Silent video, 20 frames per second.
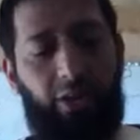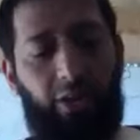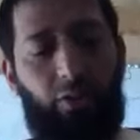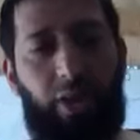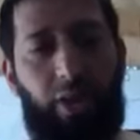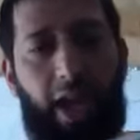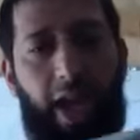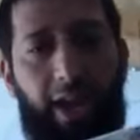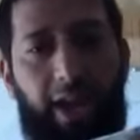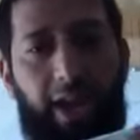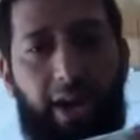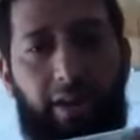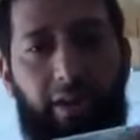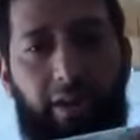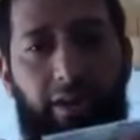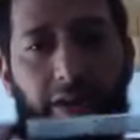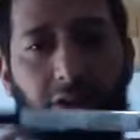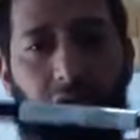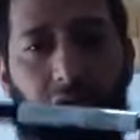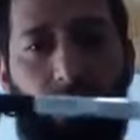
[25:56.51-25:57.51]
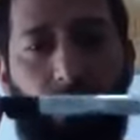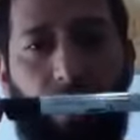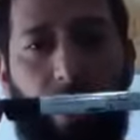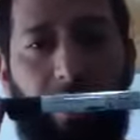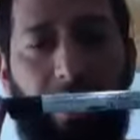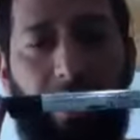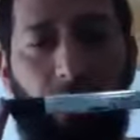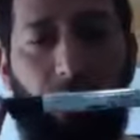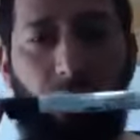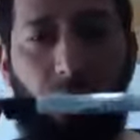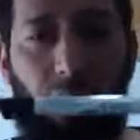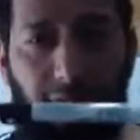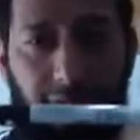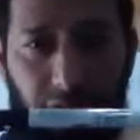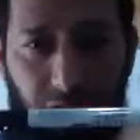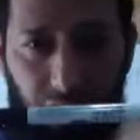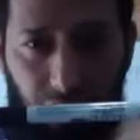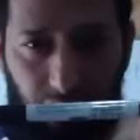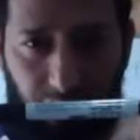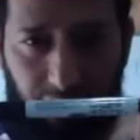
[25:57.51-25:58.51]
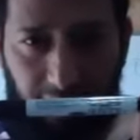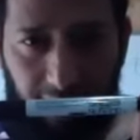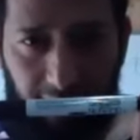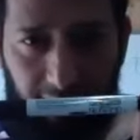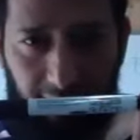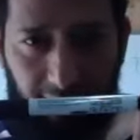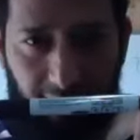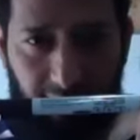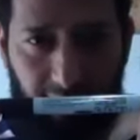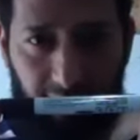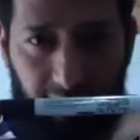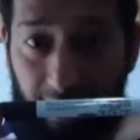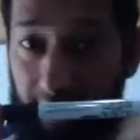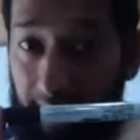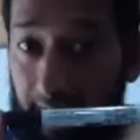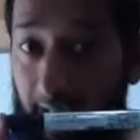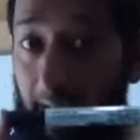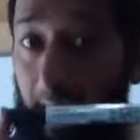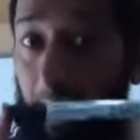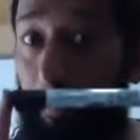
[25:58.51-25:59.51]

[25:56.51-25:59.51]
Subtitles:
You ligated it to, and now you have a sequence like this, right?